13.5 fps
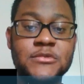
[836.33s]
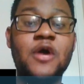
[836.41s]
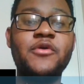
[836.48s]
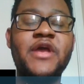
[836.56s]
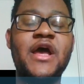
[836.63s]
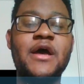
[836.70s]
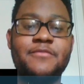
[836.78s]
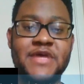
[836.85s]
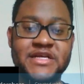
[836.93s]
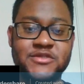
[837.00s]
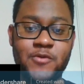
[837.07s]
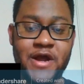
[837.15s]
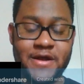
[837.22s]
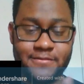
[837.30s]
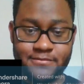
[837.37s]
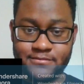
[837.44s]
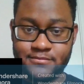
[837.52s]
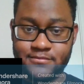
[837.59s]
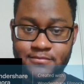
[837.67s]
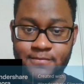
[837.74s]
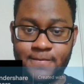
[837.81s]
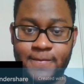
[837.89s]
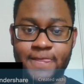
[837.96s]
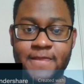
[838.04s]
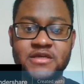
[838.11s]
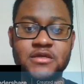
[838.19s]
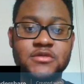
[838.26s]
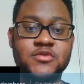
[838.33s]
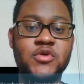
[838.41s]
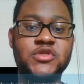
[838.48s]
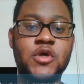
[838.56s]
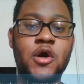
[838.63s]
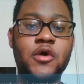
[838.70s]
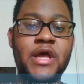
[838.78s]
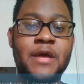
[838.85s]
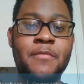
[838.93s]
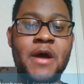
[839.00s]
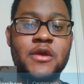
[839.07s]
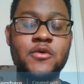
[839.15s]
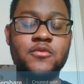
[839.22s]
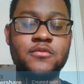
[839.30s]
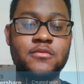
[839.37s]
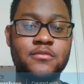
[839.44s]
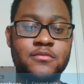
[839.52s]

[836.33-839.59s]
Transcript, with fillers: Oh yeah, that's right. Switch all that model.